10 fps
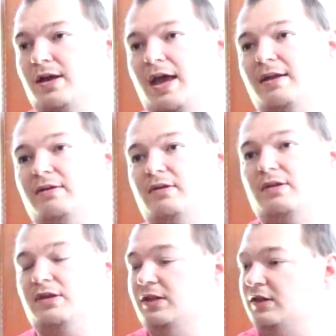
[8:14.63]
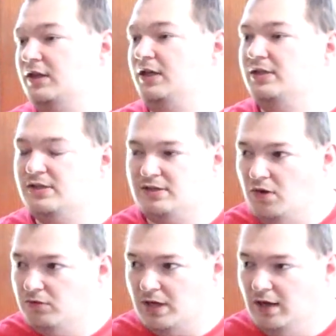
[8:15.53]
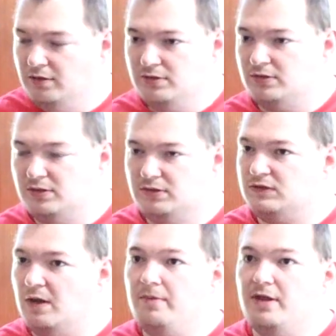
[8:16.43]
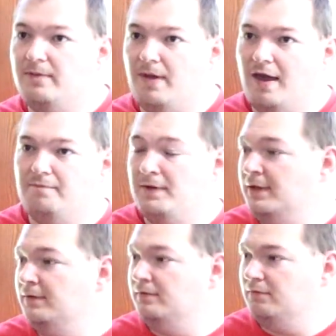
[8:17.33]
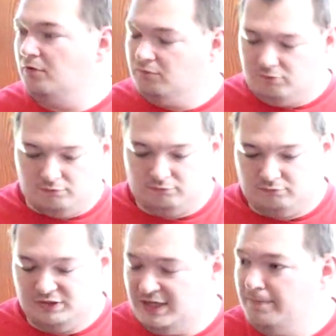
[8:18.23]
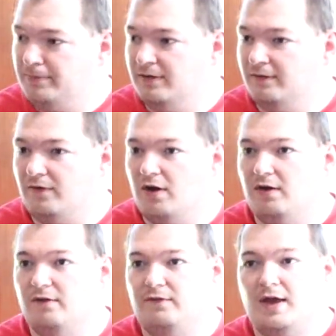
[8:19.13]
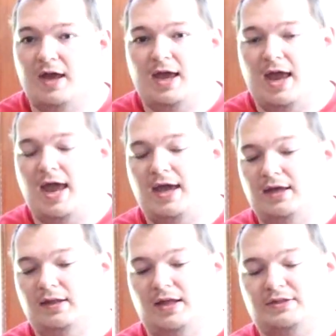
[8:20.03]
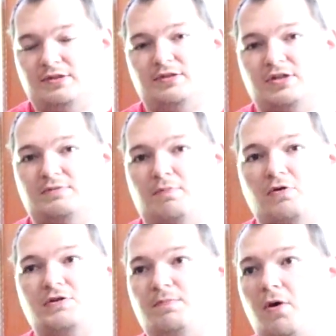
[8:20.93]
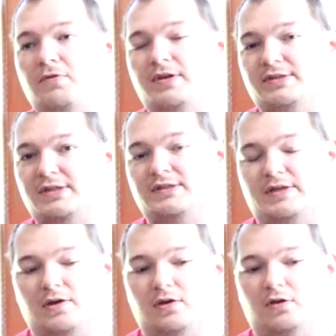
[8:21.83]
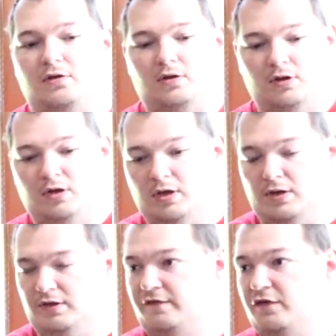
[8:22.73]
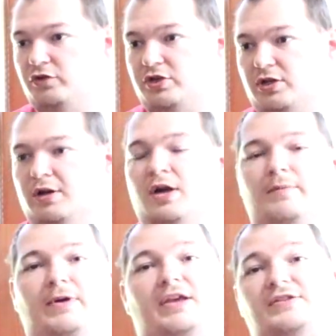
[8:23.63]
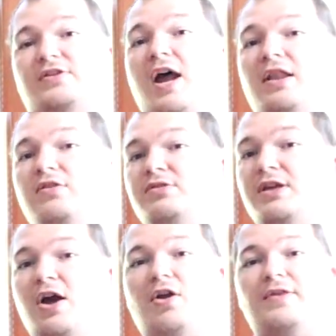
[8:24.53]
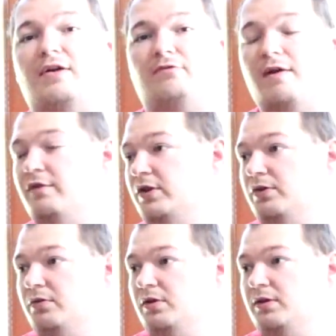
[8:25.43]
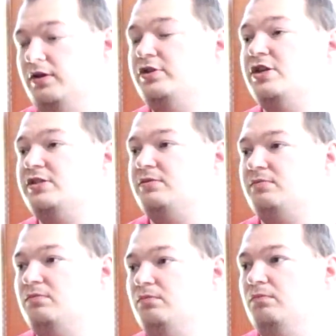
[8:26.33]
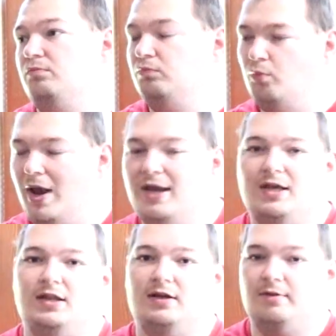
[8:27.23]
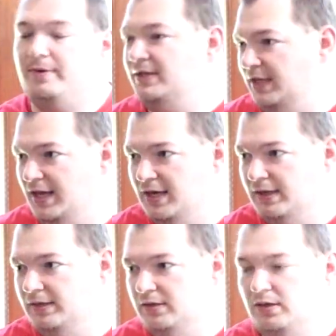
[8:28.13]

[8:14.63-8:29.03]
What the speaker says: And the thing is hotels, some of them have been receptive of, hey, let's just postpone this until the future, because they're not losing out on that revenue. They're just waiting a little bit to get it.